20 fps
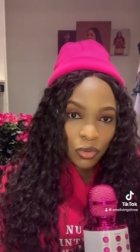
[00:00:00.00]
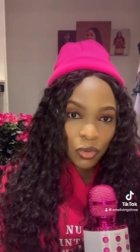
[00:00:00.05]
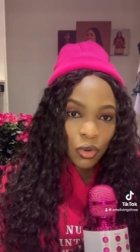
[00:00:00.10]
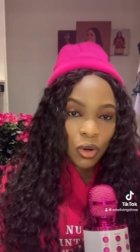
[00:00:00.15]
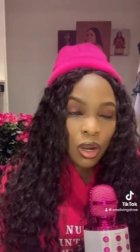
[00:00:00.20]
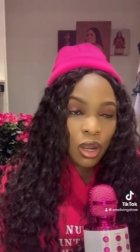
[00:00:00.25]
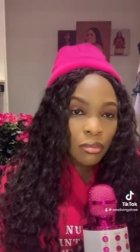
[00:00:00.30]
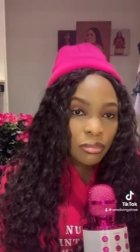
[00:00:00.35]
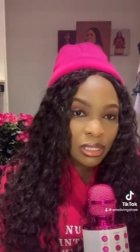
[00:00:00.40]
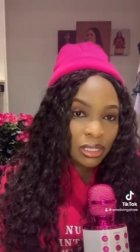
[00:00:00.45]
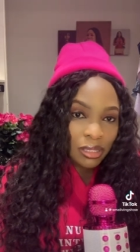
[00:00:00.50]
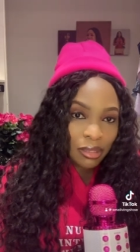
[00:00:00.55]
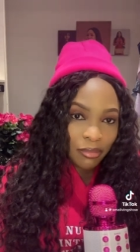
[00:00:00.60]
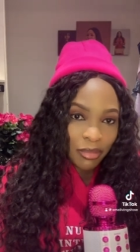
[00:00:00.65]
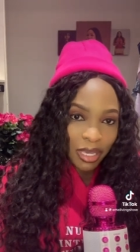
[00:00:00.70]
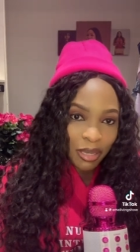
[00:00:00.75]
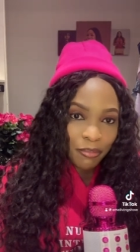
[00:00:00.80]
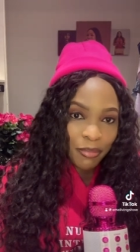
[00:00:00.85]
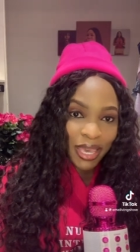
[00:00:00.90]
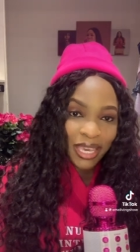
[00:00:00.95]
who comes to
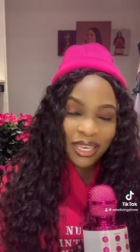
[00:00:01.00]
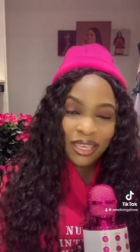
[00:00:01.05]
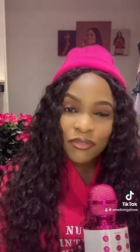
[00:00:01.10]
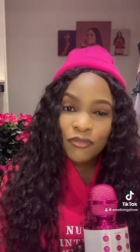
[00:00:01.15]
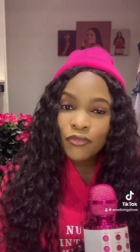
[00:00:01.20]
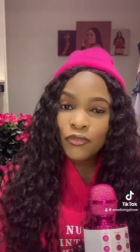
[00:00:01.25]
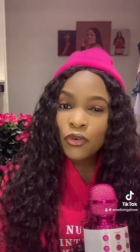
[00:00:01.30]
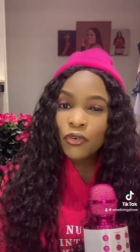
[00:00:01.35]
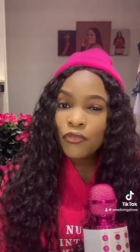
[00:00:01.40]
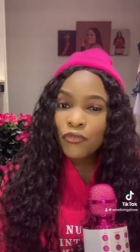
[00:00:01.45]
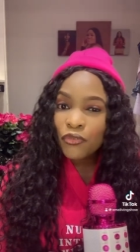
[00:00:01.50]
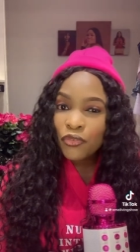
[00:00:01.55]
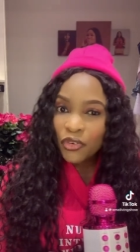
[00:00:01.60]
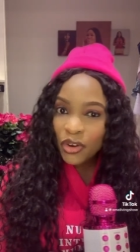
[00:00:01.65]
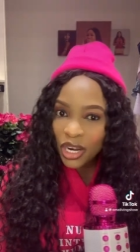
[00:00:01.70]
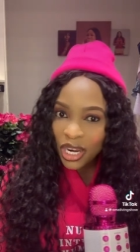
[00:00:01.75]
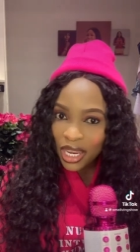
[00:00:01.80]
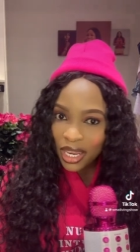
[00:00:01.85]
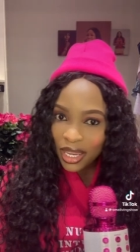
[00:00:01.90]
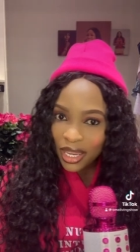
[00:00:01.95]
me begging for
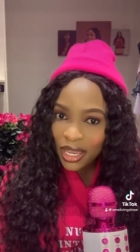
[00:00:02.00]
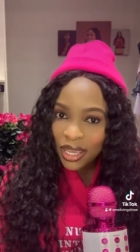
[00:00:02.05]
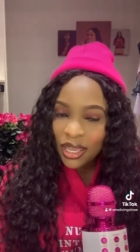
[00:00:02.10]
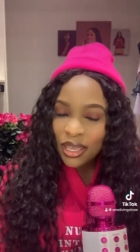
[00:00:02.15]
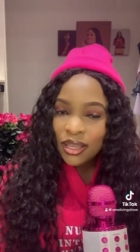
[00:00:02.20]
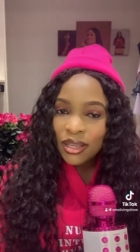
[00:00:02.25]
free